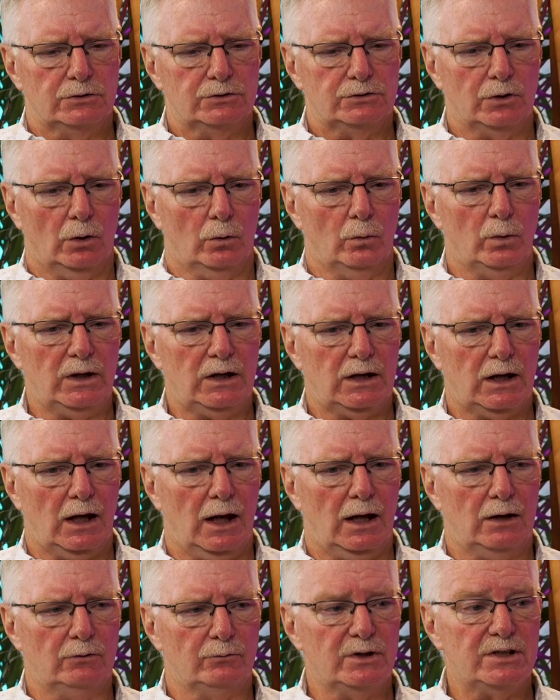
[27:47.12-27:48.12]
So we
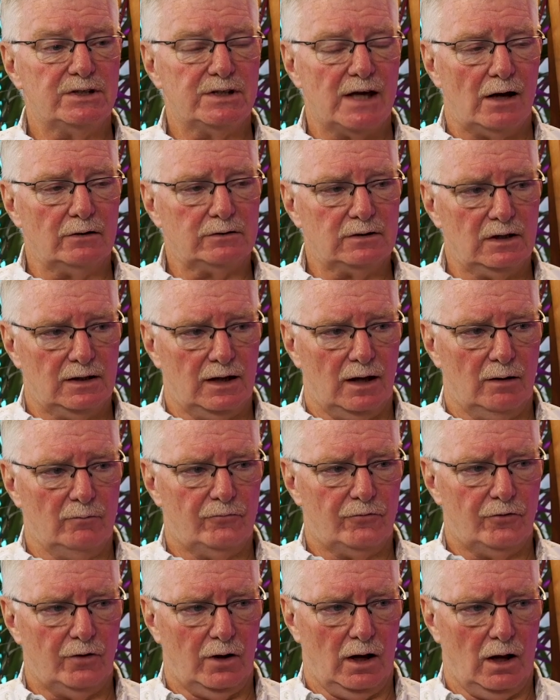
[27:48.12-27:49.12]
can reach out to
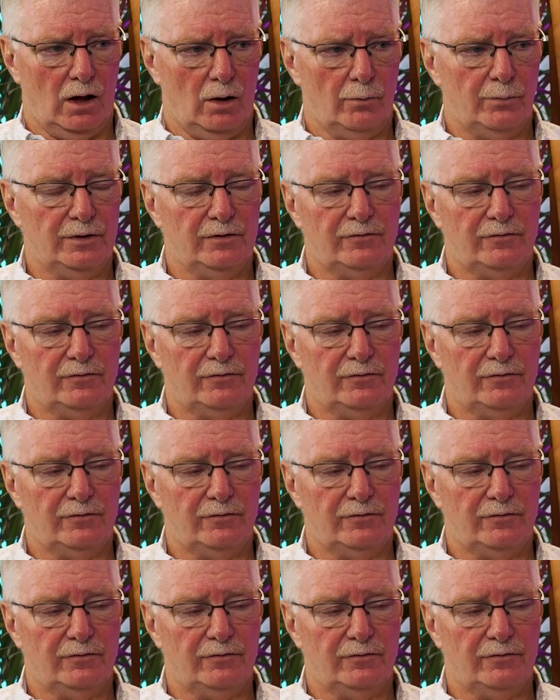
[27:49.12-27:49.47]
them for help,